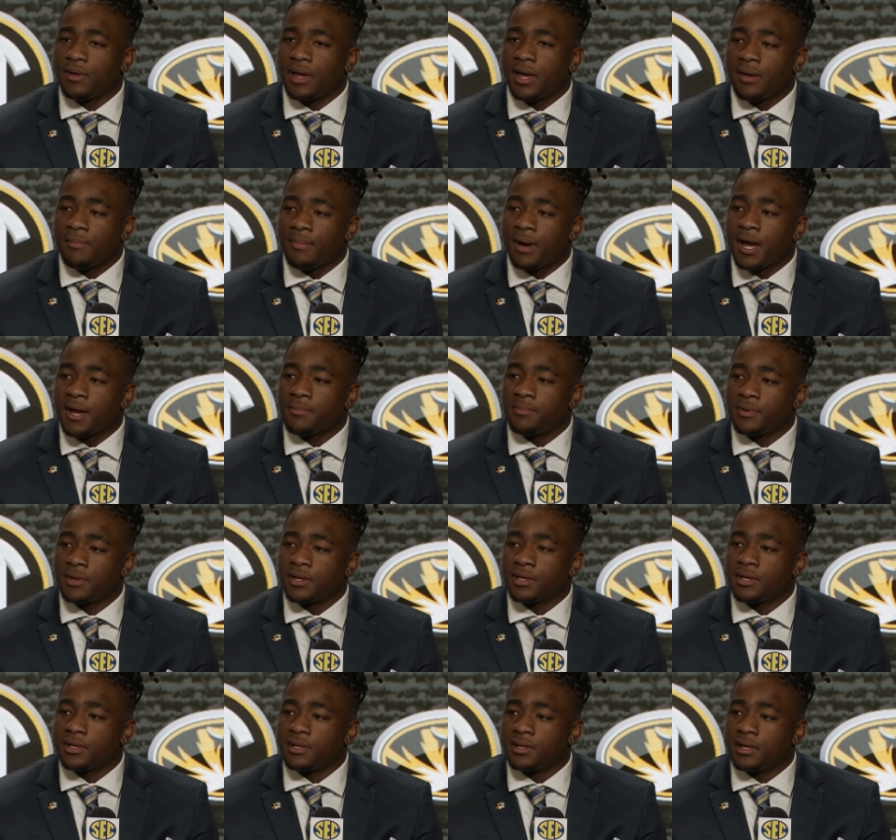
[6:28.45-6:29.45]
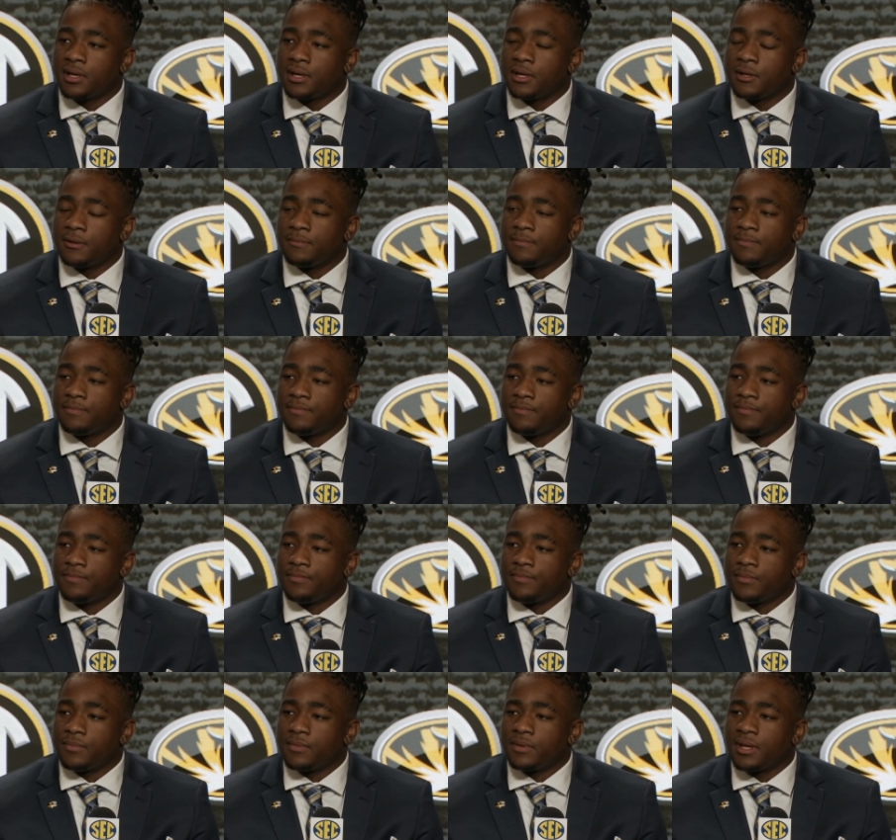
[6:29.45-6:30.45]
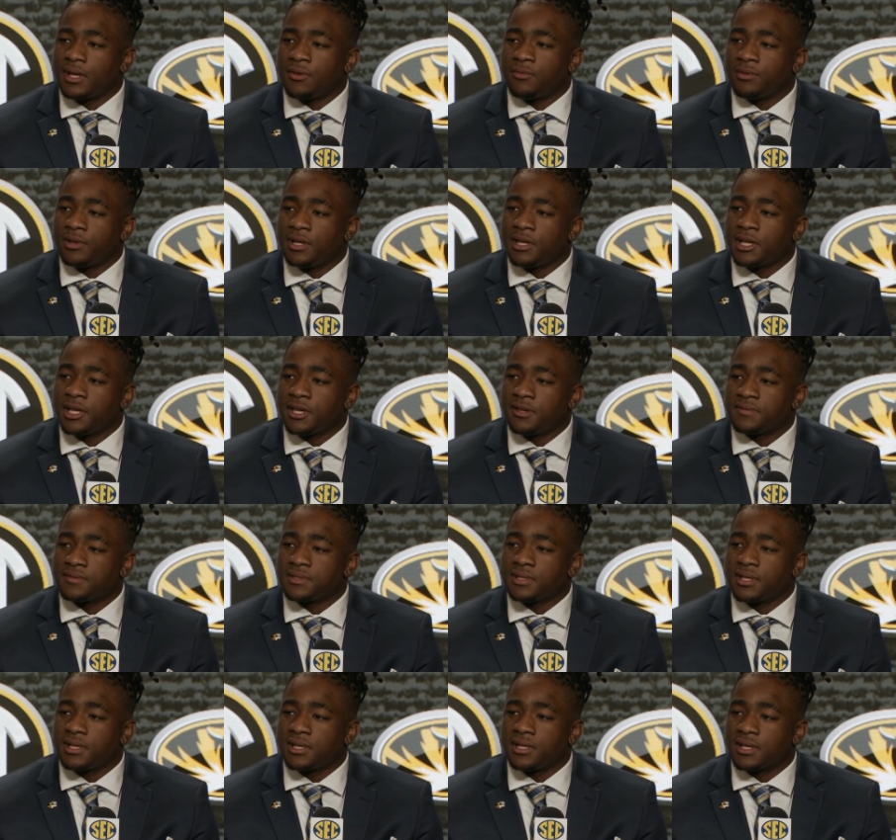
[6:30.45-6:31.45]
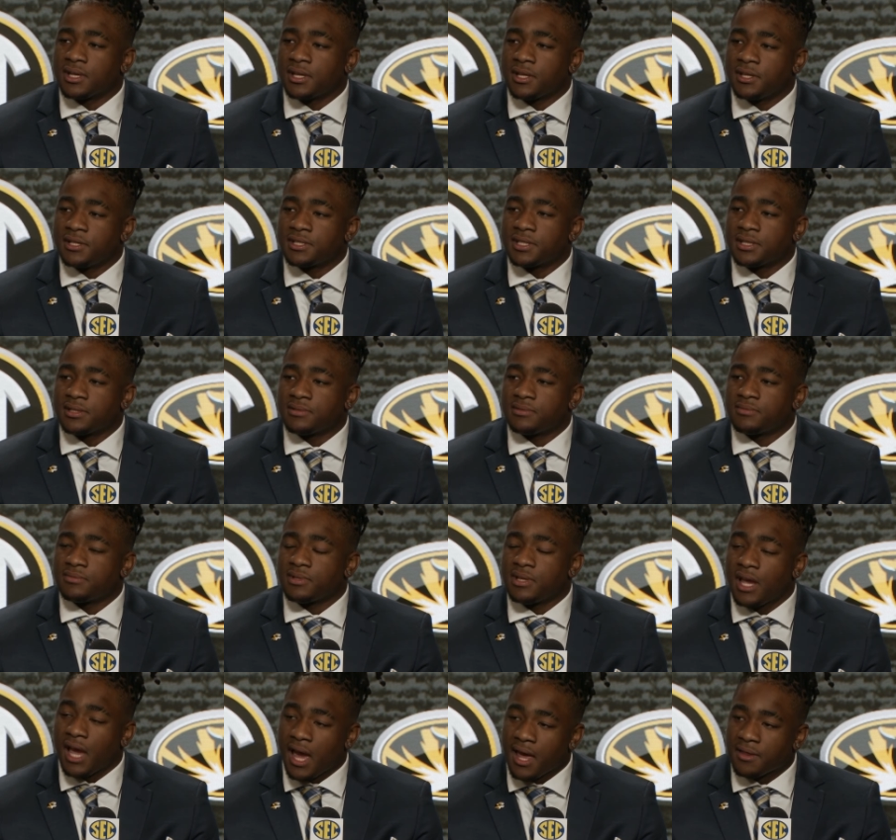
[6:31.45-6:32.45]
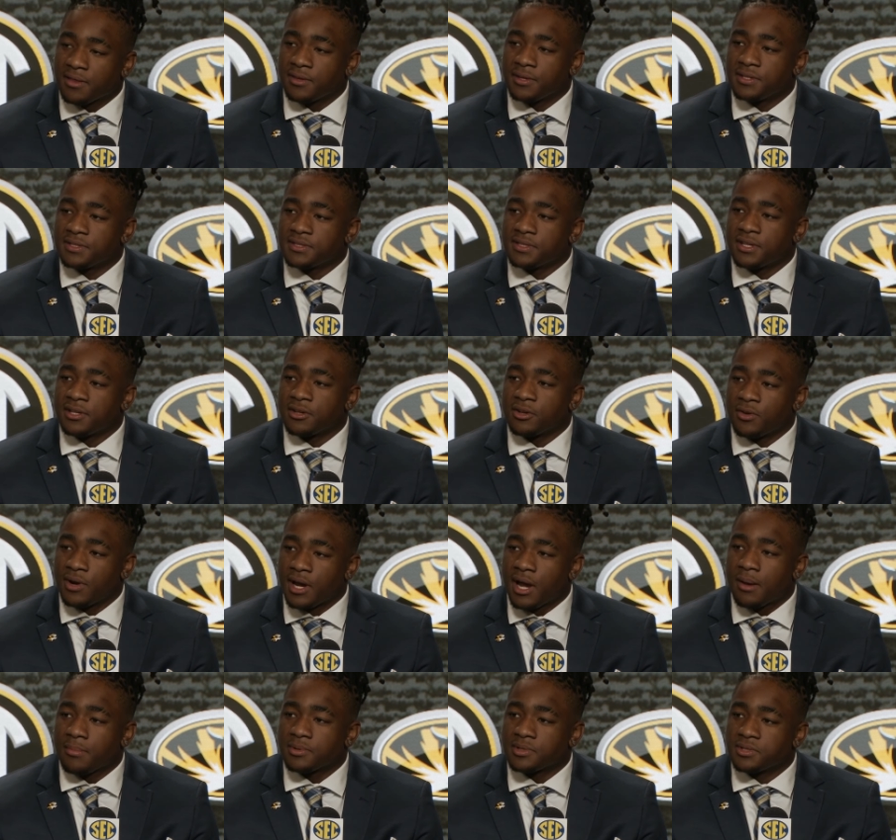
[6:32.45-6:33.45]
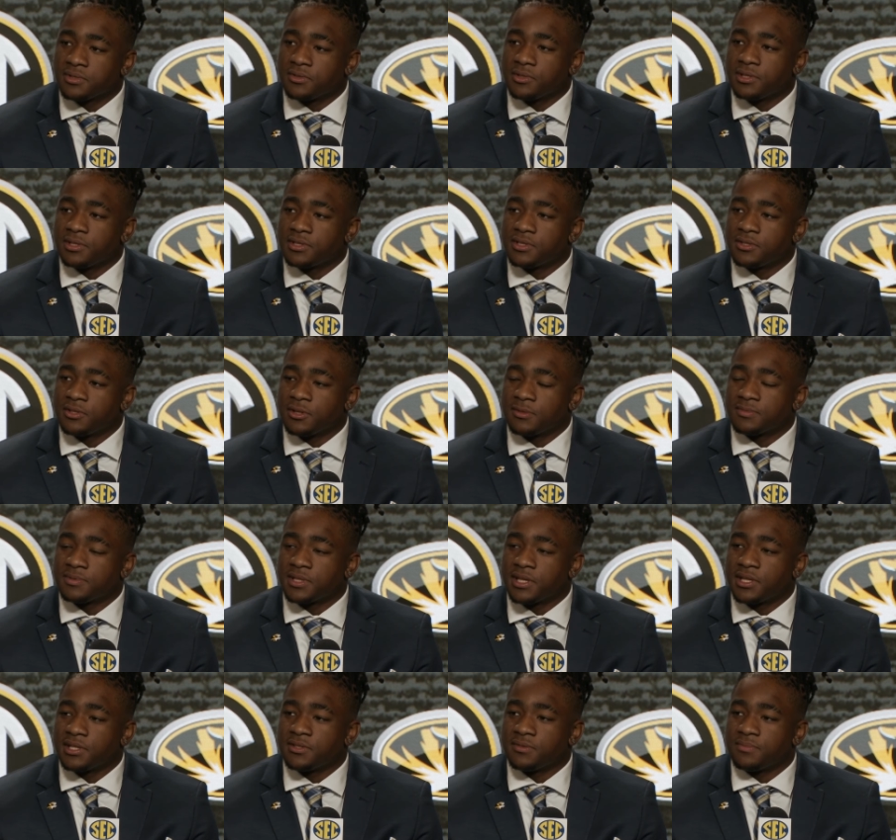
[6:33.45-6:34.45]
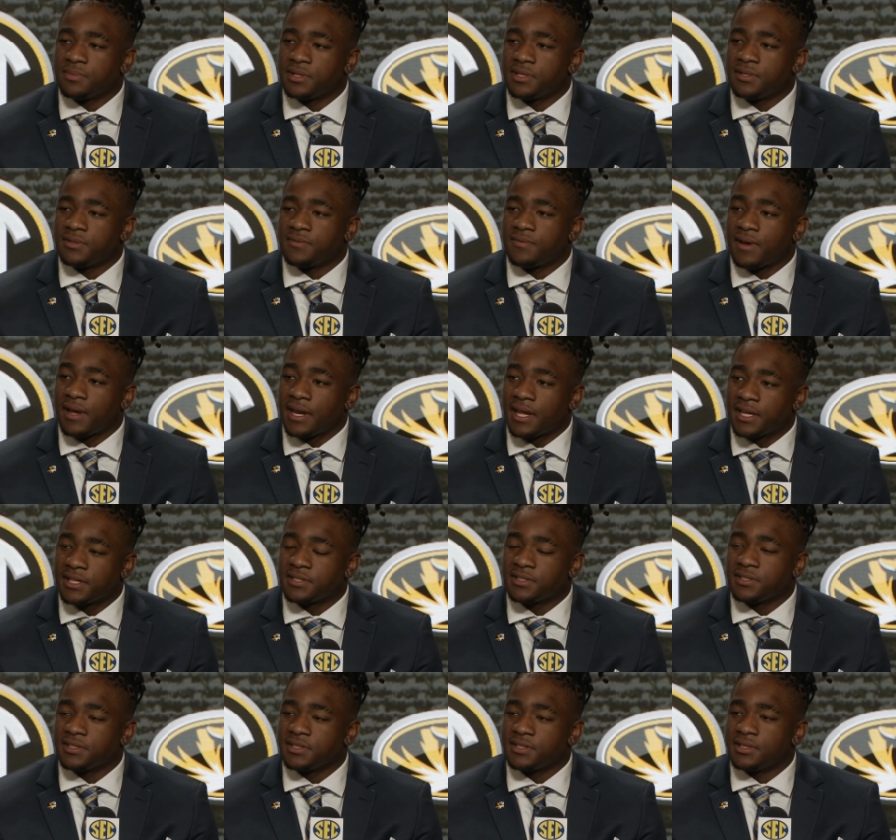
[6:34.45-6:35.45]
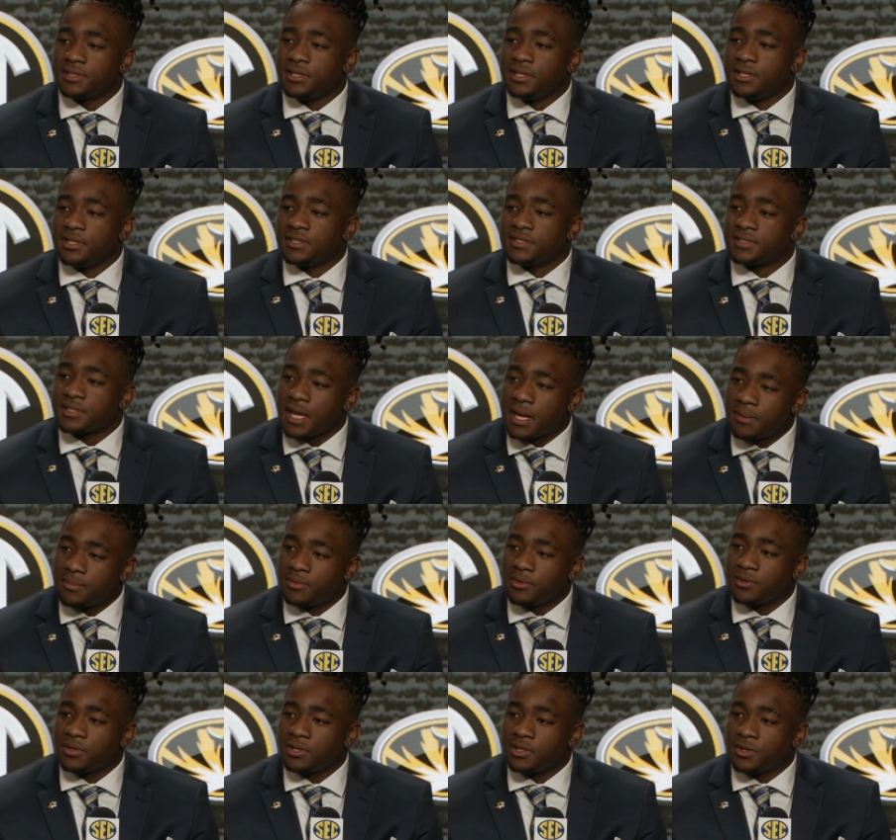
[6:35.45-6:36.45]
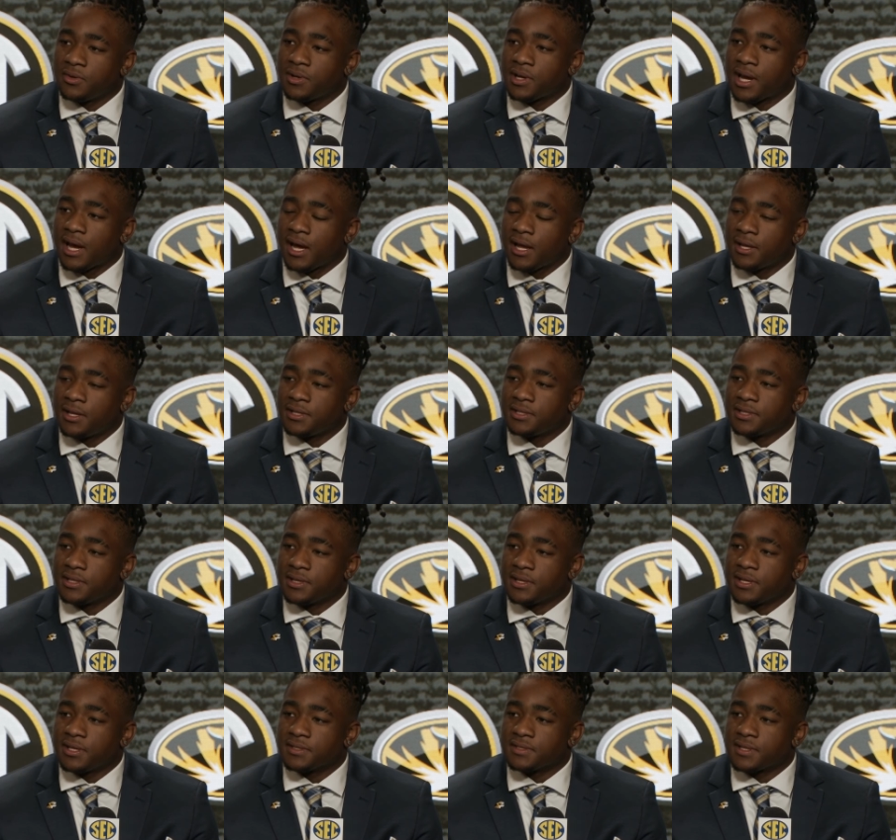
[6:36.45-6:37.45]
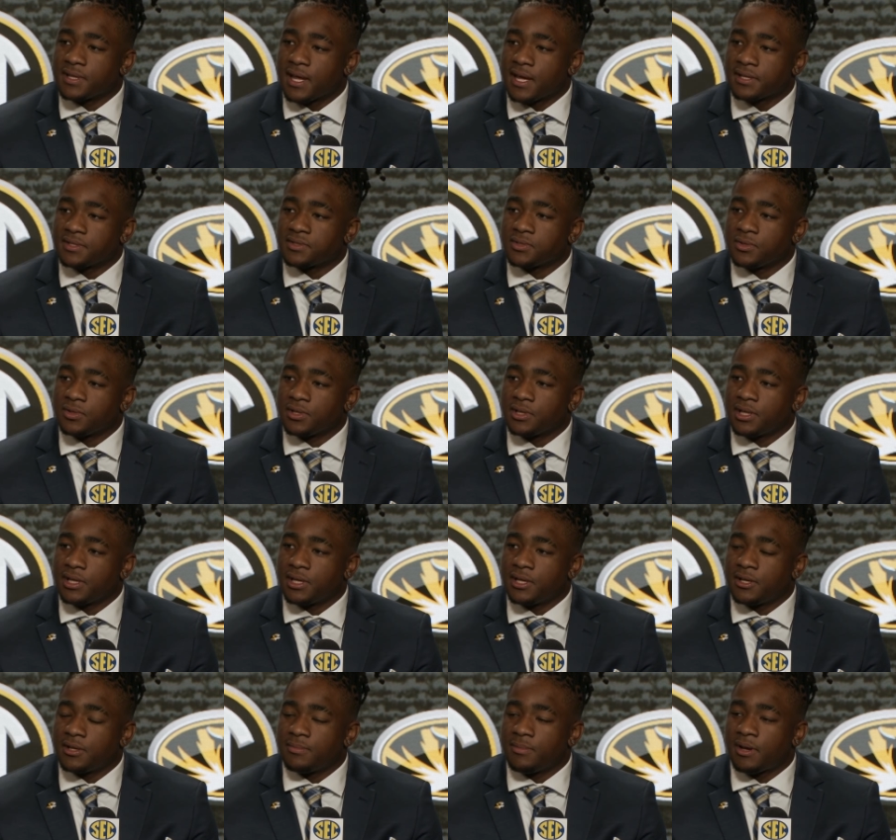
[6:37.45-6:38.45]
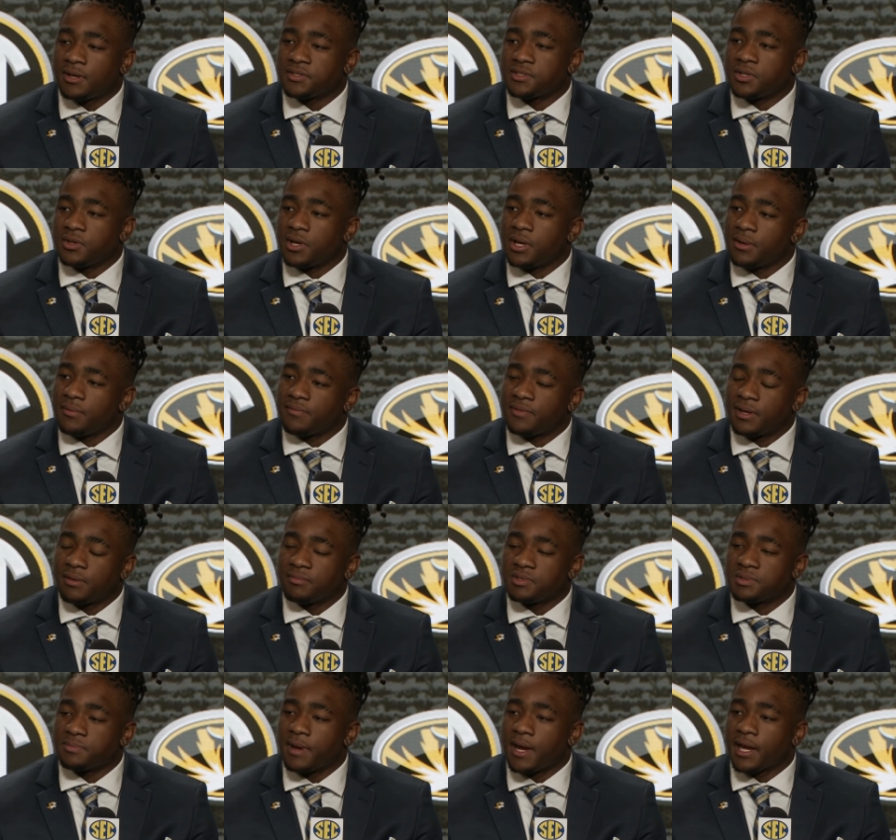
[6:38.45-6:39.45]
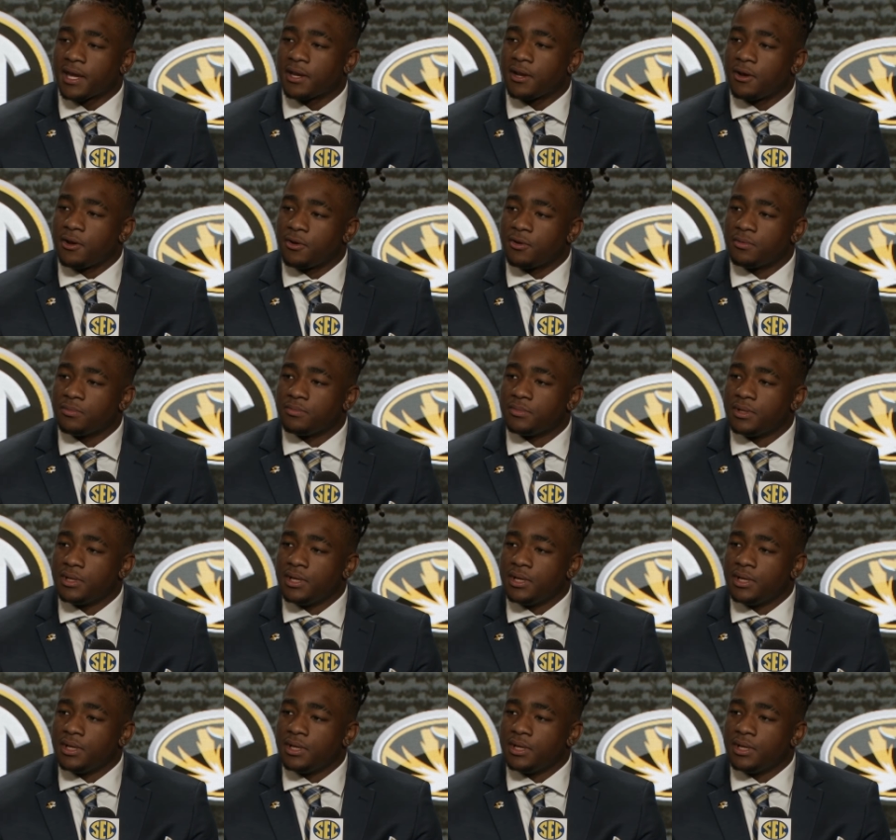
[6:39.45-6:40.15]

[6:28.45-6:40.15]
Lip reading: In my opinion, it really gives collegiate athletes a great opportunity, you know what I'm saying, to be financially stable, you know, in college and things of that sort. Also help families back at home.